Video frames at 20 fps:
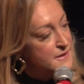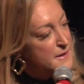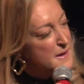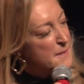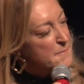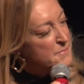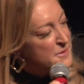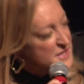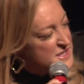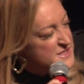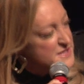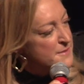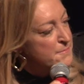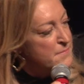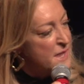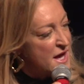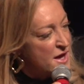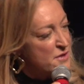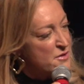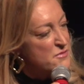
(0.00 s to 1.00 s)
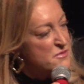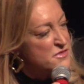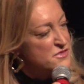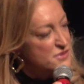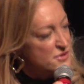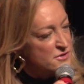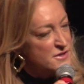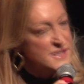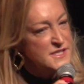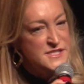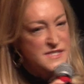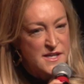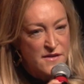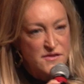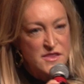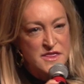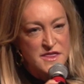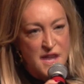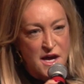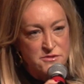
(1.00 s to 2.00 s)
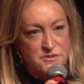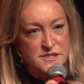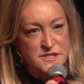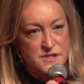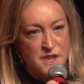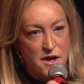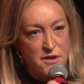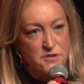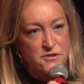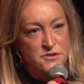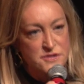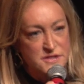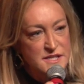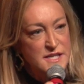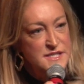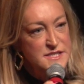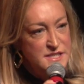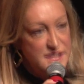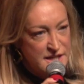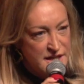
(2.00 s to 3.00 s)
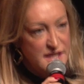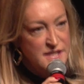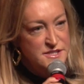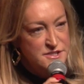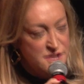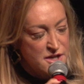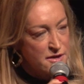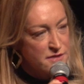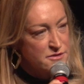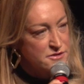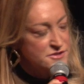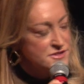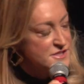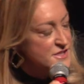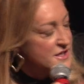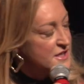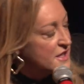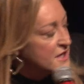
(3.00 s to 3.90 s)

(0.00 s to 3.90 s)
but it's about $37,000 in today's dollars.